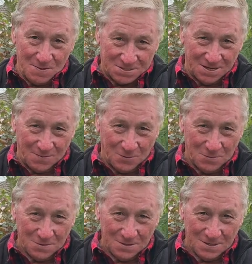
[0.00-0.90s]
it
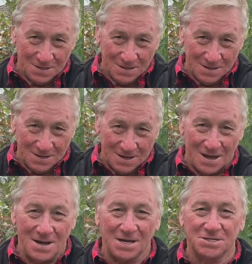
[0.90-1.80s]
simple
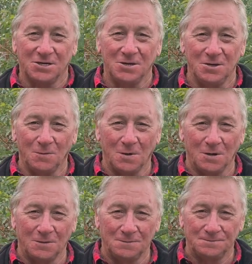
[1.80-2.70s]
and execute it
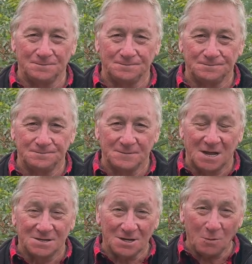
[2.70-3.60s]
well.
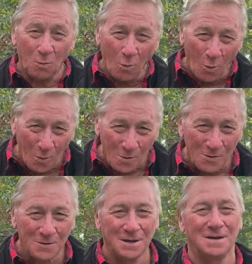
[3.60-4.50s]
So
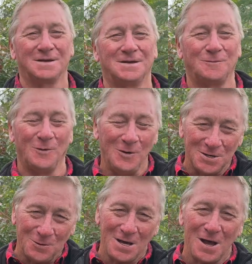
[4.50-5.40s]
why? Why
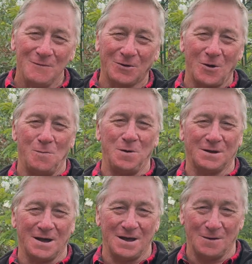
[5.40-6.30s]
do we
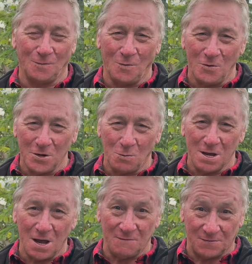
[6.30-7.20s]
overcomplicate it? Why do we
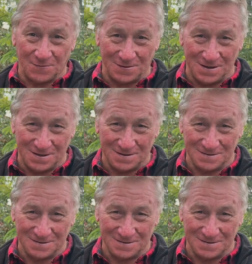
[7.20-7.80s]
overthink?